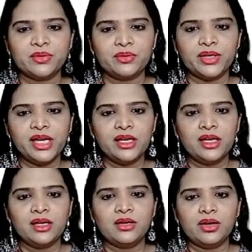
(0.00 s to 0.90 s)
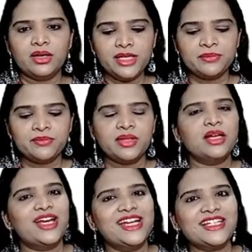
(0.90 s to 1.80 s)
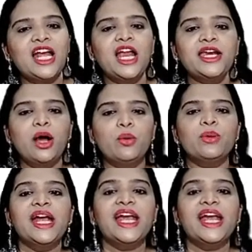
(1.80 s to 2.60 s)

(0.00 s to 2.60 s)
Okay, got it? Right. Now,